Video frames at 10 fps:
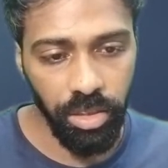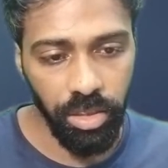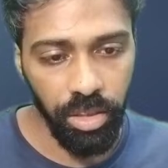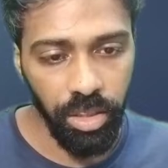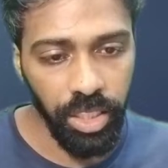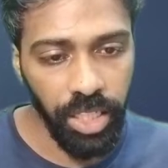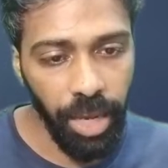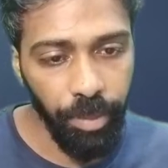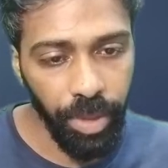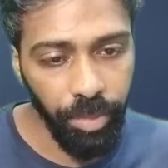it
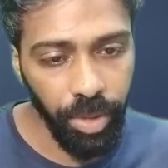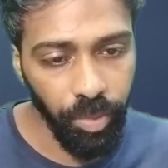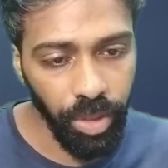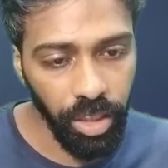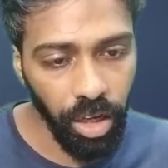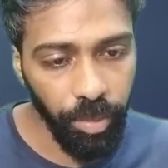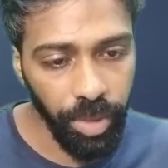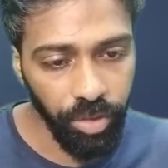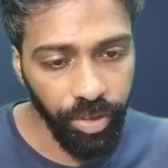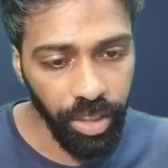happened between Government
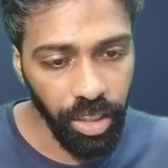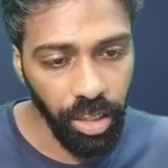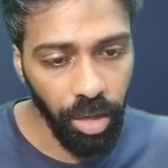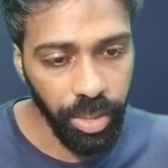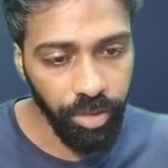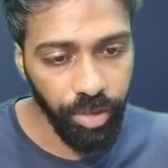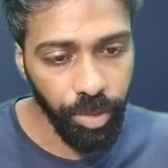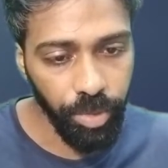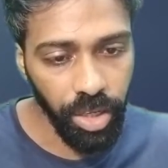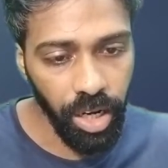of India, Government of
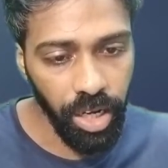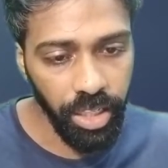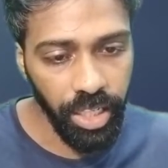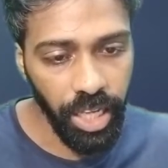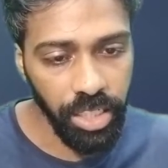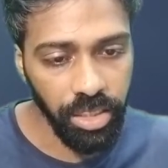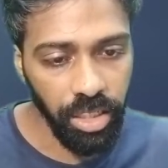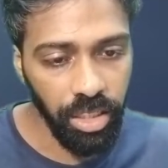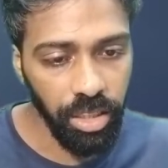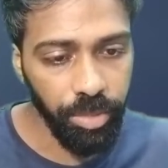Tripura, and the National
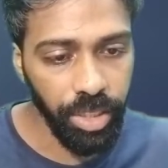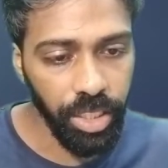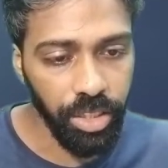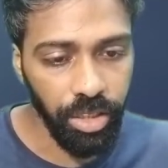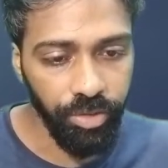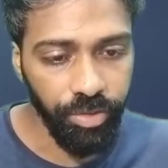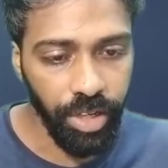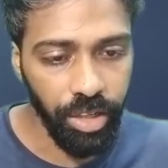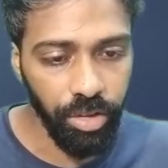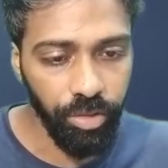Liberation
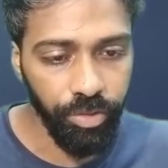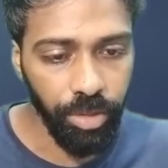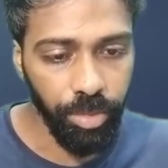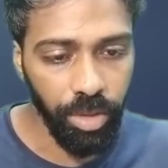Front of Tripura.